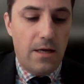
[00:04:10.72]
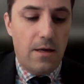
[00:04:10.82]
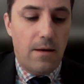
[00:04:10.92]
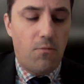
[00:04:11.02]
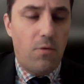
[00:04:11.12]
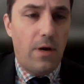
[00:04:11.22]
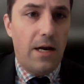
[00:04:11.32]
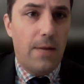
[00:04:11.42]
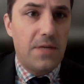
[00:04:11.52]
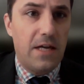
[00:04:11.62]
Uh,
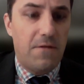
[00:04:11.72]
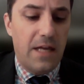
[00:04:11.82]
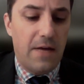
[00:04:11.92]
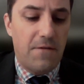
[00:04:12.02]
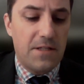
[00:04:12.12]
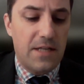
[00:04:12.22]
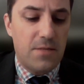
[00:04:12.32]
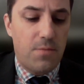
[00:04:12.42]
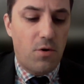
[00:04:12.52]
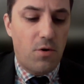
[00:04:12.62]
an update for the
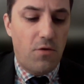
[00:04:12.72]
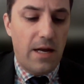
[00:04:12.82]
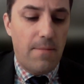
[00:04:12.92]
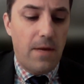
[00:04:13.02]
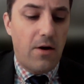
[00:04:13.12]
FSS program.